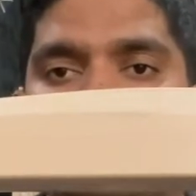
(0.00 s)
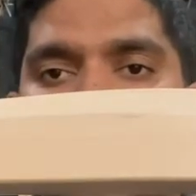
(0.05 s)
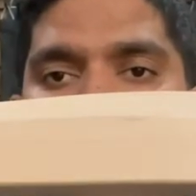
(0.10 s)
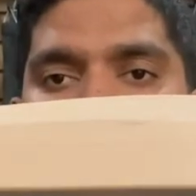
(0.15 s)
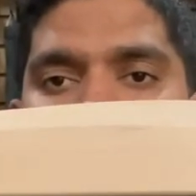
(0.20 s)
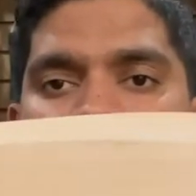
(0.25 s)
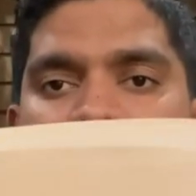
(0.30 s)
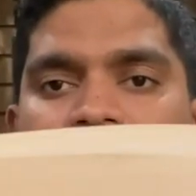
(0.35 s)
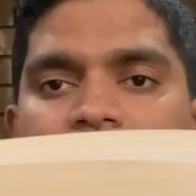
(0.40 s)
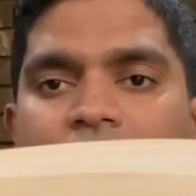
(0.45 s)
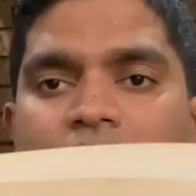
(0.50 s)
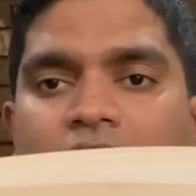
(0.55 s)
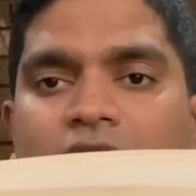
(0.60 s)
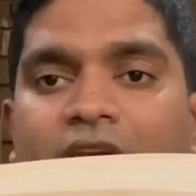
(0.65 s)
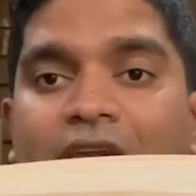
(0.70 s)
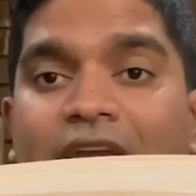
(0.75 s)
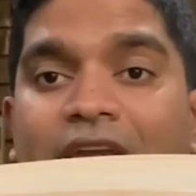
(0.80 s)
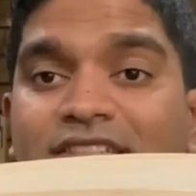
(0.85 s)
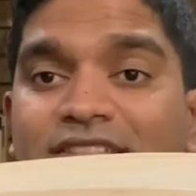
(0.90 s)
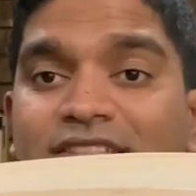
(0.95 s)
and the
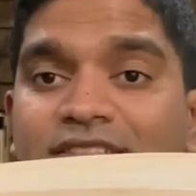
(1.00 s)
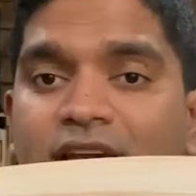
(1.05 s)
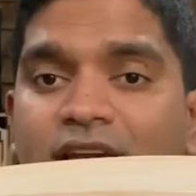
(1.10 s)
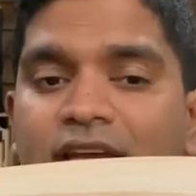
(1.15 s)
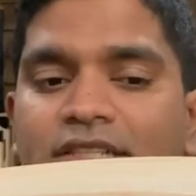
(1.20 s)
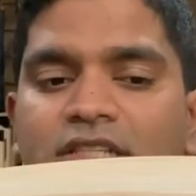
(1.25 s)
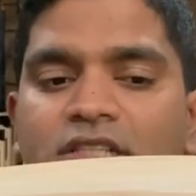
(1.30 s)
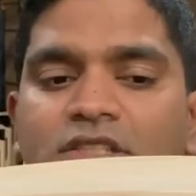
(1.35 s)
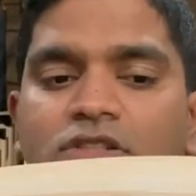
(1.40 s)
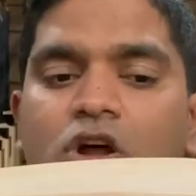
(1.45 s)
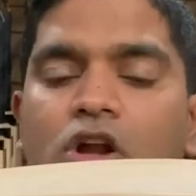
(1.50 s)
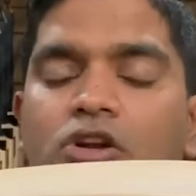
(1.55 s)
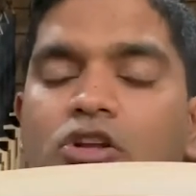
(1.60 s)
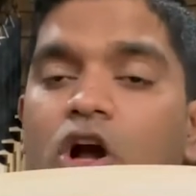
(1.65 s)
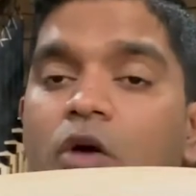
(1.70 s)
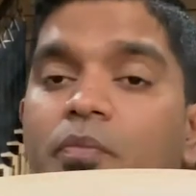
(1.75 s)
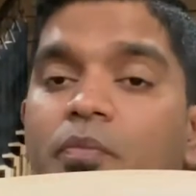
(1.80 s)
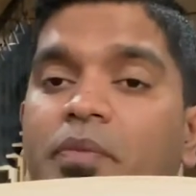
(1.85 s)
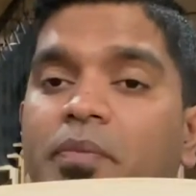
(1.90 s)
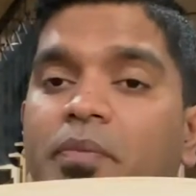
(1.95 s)
edge size is not
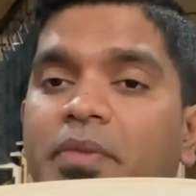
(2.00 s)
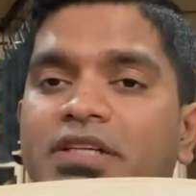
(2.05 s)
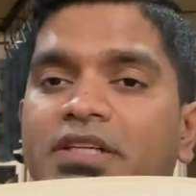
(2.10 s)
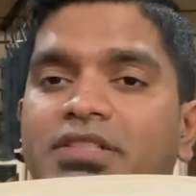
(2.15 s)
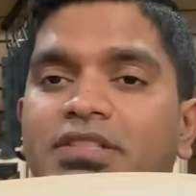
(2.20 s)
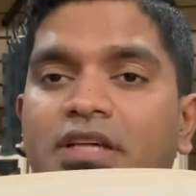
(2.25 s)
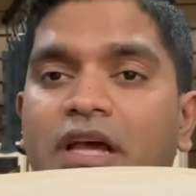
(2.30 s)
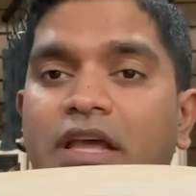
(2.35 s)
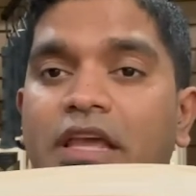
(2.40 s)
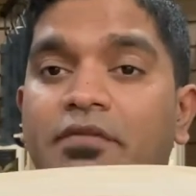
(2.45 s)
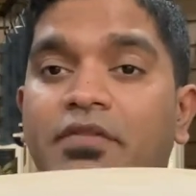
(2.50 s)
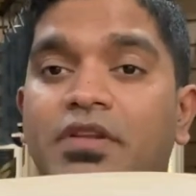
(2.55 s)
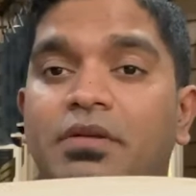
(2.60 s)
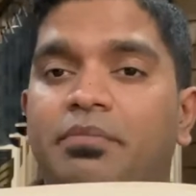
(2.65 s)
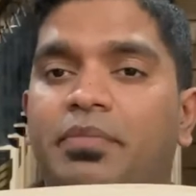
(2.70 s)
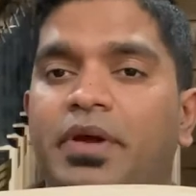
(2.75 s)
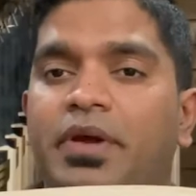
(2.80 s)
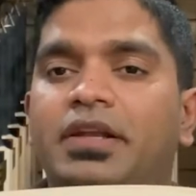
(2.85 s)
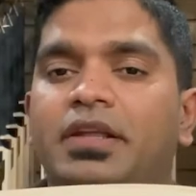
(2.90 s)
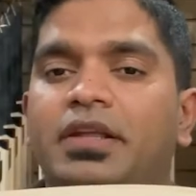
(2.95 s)
compromised even a
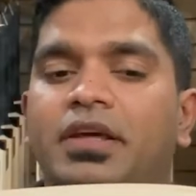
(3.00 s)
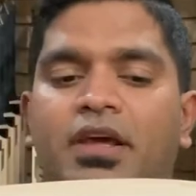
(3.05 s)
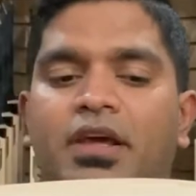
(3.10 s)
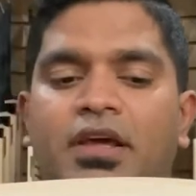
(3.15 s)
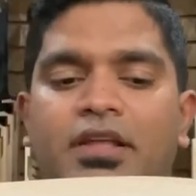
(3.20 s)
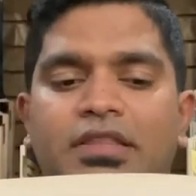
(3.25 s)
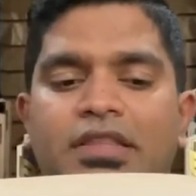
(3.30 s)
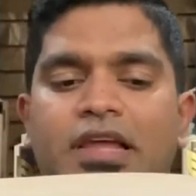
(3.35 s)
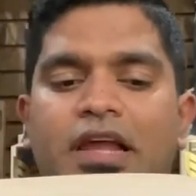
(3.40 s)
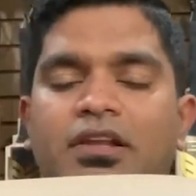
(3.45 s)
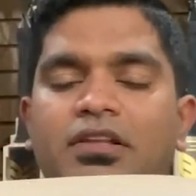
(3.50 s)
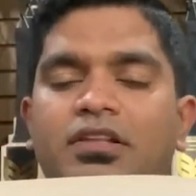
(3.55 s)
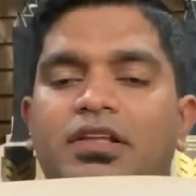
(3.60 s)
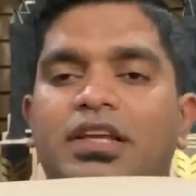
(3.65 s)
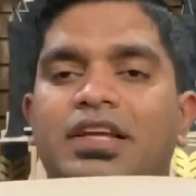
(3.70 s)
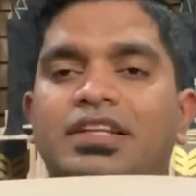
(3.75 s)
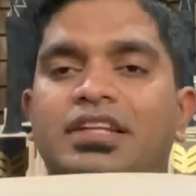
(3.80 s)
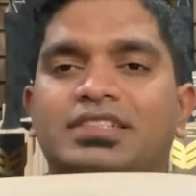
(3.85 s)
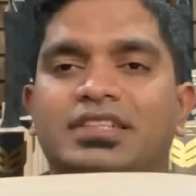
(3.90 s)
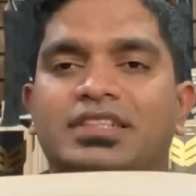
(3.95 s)
bit, that
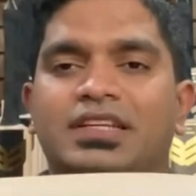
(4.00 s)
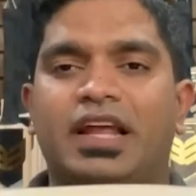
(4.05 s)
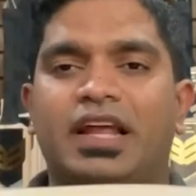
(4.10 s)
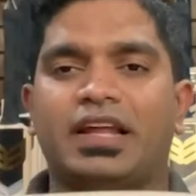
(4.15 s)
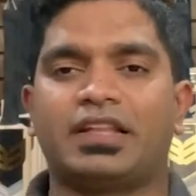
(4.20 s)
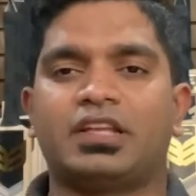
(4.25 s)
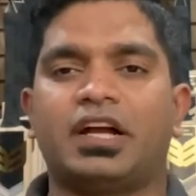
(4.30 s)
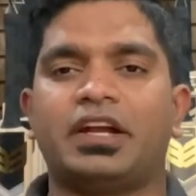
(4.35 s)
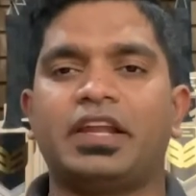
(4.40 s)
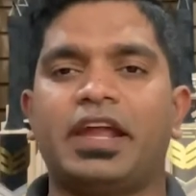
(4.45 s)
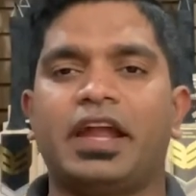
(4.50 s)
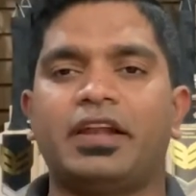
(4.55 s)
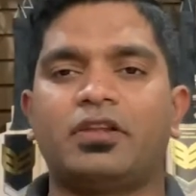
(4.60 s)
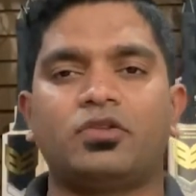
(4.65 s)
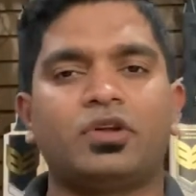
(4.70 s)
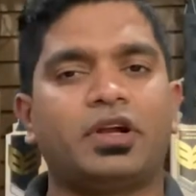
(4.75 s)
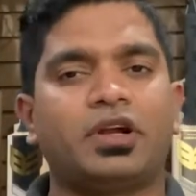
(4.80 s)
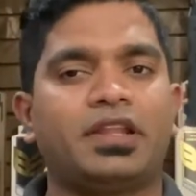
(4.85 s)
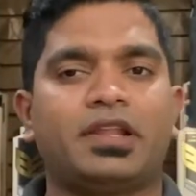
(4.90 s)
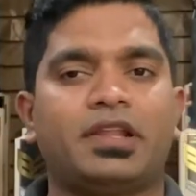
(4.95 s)
it's like 38 to
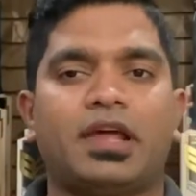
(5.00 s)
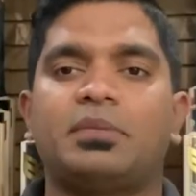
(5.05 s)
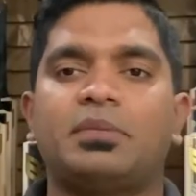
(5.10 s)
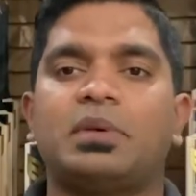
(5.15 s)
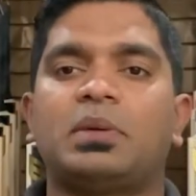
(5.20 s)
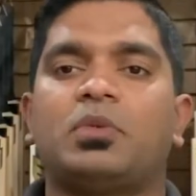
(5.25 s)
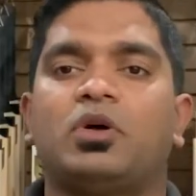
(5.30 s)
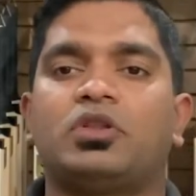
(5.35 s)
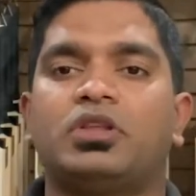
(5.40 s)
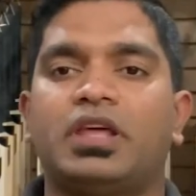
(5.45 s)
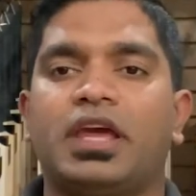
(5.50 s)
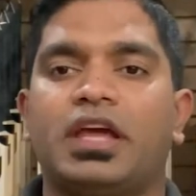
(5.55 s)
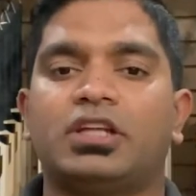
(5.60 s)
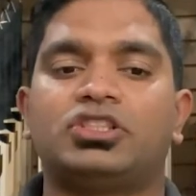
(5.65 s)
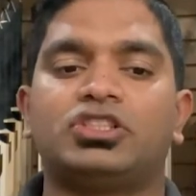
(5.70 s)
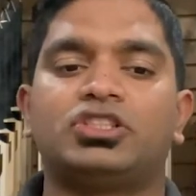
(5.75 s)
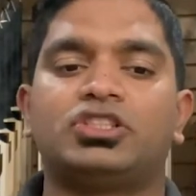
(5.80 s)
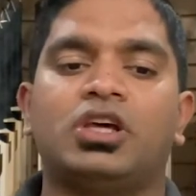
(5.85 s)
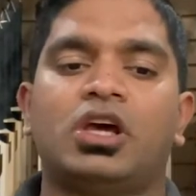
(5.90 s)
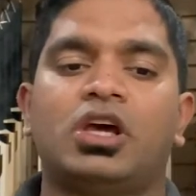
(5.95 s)
39 mm on the
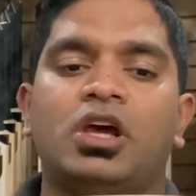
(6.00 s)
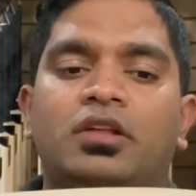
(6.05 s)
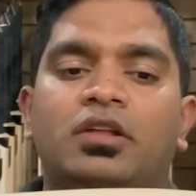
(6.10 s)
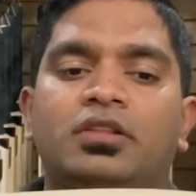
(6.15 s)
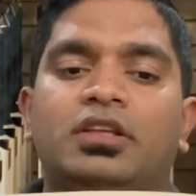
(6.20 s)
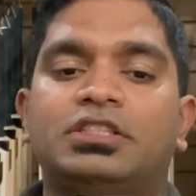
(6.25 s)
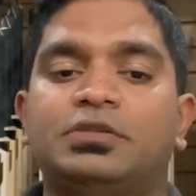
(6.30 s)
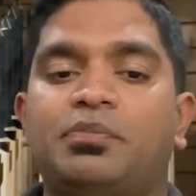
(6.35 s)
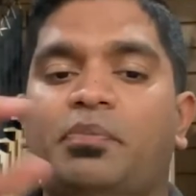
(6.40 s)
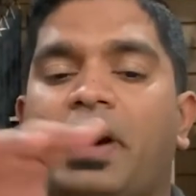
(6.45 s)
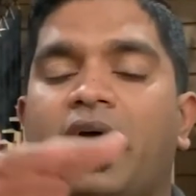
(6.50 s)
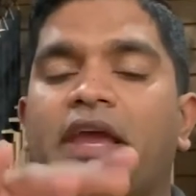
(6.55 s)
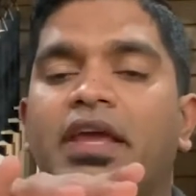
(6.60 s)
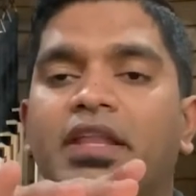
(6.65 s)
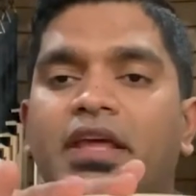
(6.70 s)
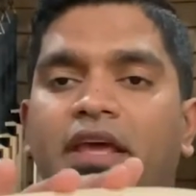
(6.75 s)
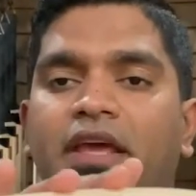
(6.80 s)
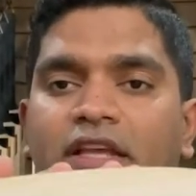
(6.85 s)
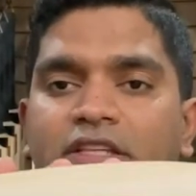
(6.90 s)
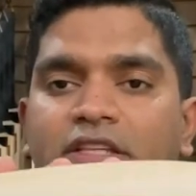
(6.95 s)
edges. The spine
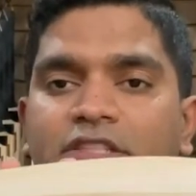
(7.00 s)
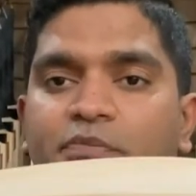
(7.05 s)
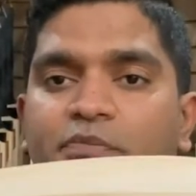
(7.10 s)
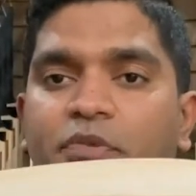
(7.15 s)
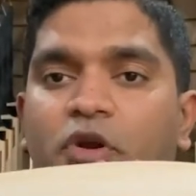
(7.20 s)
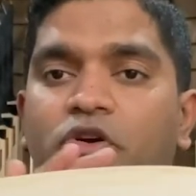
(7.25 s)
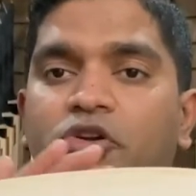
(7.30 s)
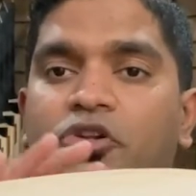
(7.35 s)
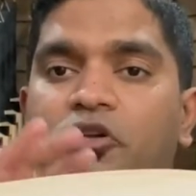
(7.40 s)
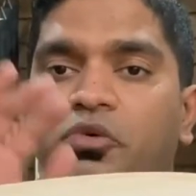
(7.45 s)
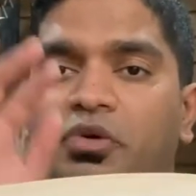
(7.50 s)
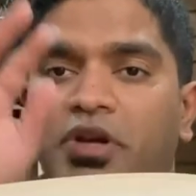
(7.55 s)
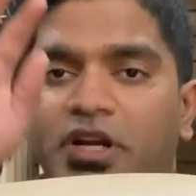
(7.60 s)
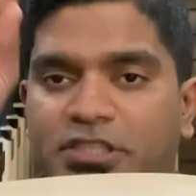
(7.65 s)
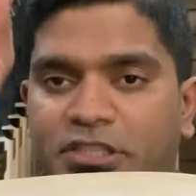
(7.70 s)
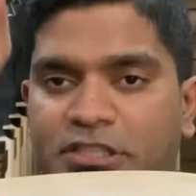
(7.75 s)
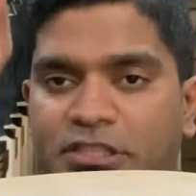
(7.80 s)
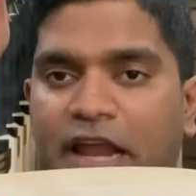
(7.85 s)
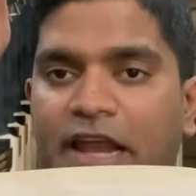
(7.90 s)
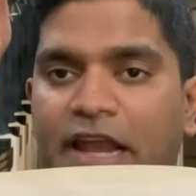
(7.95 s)
is protruded
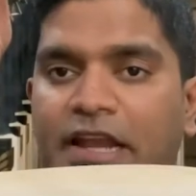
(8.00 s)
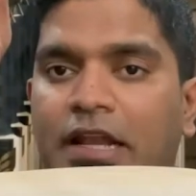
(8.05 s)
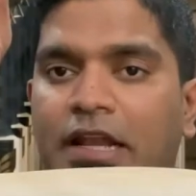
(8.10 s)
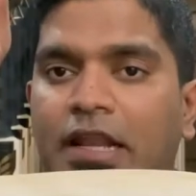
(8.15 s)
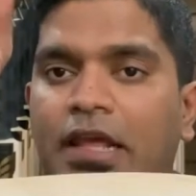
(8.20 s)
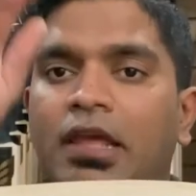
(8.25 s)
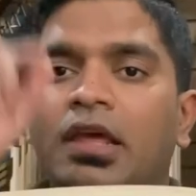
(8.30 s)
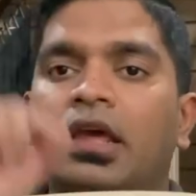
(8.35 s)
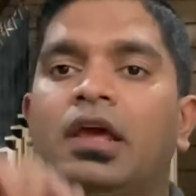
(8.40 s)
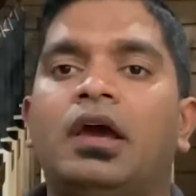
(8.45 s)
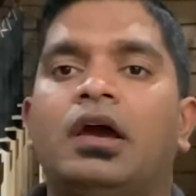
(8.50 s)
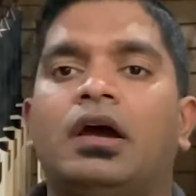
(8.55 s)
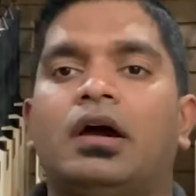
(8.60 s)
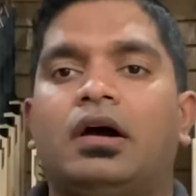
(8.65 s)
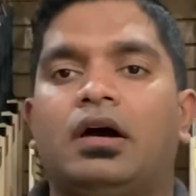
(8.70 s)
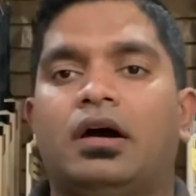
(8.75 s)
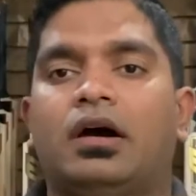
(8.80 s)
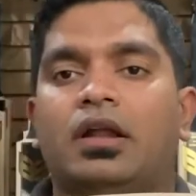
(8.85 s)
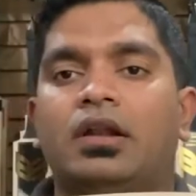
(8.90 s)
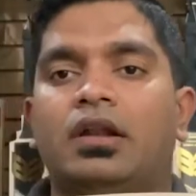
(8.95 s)
slightly,
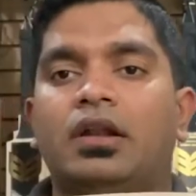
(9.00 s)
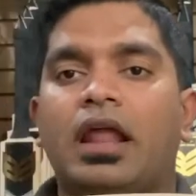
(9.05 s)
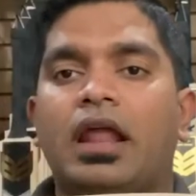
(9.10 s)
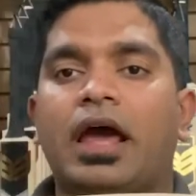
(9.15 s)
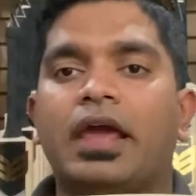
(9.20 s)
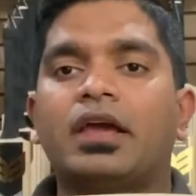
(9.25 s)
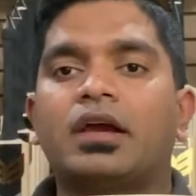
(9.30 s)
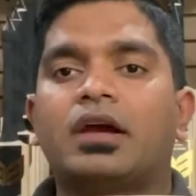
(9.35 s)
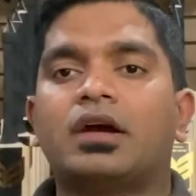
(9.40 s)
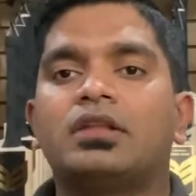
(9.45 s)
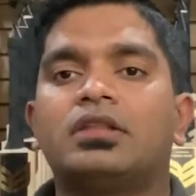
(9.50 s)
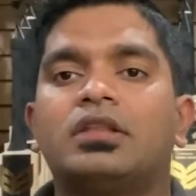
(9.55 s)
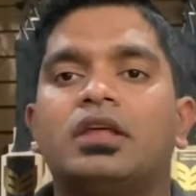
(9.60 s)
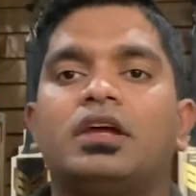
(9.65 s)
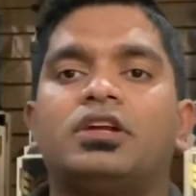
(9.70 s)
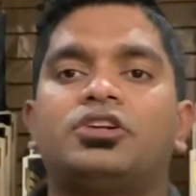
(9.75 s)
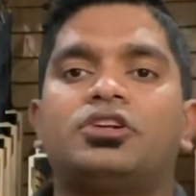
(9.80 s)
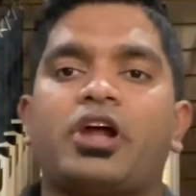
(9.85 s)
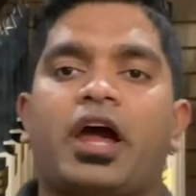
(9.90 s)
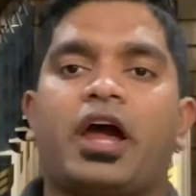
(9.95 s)
unlike the
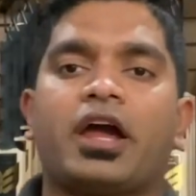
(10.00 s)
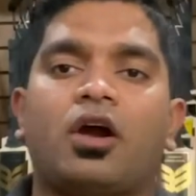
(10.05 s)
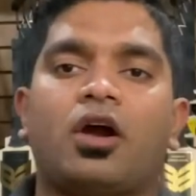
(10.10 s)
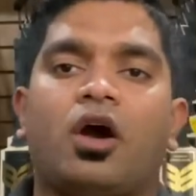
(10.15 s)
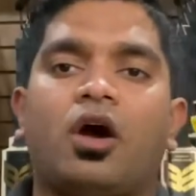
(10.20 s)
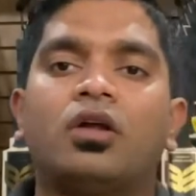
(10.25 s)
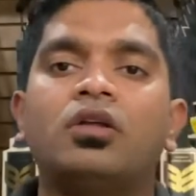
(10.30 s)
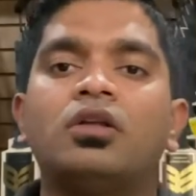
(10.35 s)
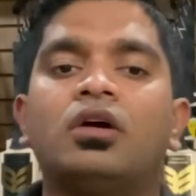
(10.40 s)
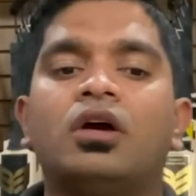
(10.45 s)
Dracon.